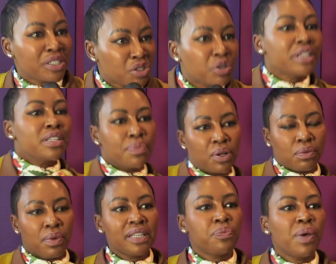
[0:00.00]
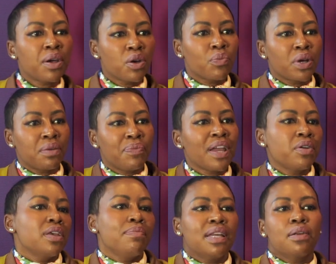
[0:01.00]
it's treatable. Is
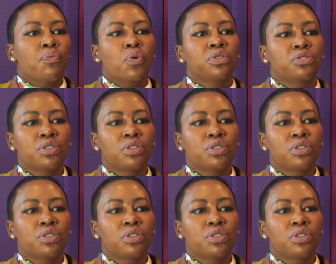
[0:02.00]
perimenopause